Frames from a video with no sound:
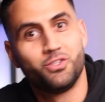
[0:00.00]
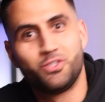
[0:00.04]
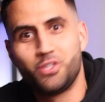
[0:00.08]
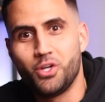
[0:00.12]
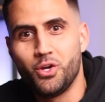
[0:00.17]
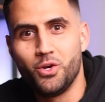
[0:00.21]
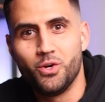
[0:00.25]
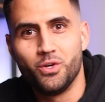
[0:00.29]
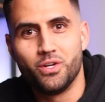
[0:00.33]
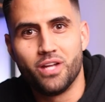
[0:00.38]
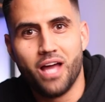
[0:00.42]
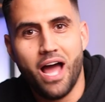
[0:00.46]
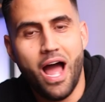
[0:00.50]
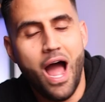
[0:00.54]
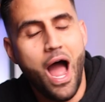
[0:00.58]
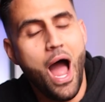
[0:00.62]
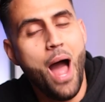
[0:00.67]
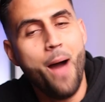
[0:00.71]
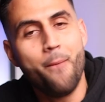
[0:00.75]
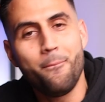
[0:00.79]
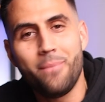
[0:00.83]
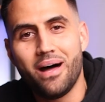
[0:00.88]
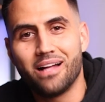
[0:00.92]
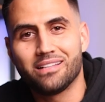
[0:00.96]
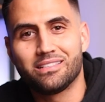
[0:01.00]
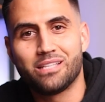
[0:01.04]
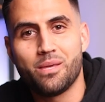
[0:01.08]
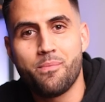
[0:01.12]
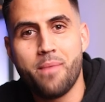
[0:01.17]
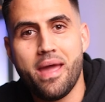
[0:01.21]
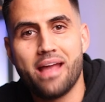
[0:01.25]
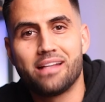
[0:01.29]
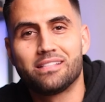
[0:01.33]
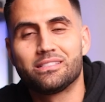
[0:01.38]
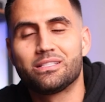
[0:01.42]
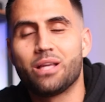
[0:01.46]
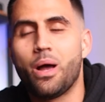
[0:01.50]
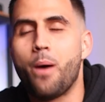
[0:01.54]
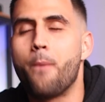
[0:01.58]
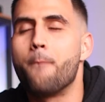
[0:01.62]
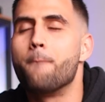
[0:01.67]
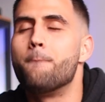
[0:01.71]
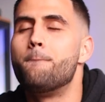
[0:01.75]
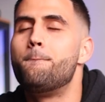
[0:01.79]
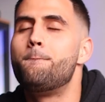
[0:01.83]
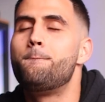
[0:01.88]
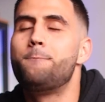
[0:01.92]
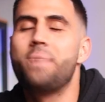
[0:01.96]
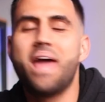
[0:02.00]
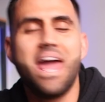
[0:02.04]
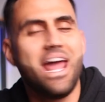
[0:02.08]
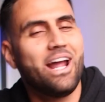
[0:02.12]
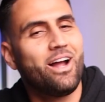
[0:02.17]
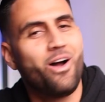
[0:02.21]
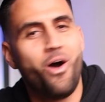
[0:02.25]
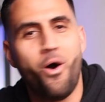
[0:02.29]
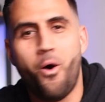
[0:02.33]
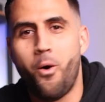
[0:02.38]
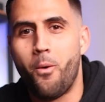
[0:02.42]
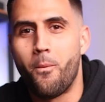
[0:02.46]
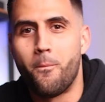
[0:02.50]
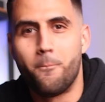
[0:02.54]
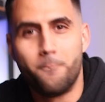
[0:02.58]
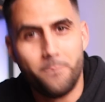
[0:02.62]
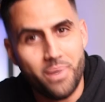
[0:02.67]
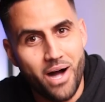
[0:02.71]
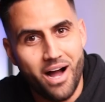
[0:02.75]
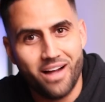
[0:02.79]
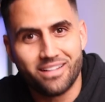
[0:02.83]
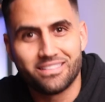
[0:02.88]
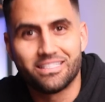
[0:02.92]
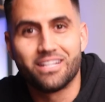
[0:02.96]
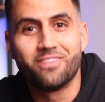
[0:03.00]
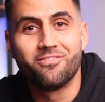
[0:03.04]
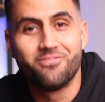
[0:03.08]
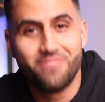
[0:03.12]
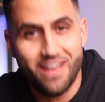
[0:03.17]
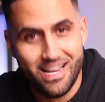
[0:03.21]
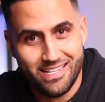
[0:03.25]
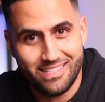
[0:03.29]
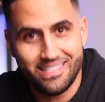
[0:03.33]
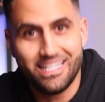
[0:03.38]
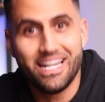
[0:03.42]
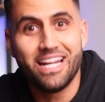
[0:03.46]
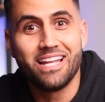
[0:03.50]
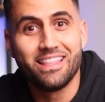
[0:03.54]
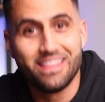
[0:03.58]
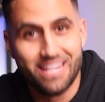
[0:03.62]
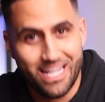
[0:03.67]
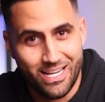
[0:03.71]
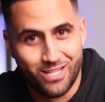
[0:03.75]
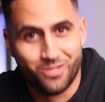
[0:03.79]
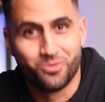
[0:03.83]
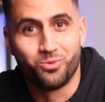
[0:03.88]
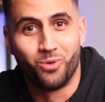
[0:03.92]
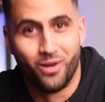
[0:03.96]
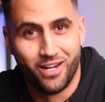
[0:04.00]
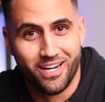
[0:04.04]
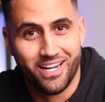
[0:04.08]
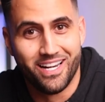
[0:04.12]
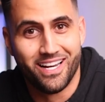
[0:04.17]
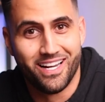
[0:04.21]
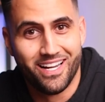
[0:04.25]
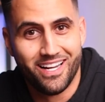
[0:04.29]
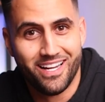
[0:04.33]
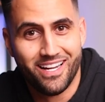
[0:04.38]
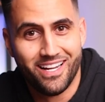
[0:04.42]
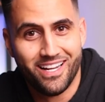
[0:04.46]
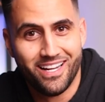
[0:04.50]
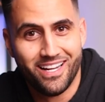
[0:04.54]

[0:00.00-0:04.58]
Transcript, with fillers: dude, I'm about to make some big old bucks investing in this one.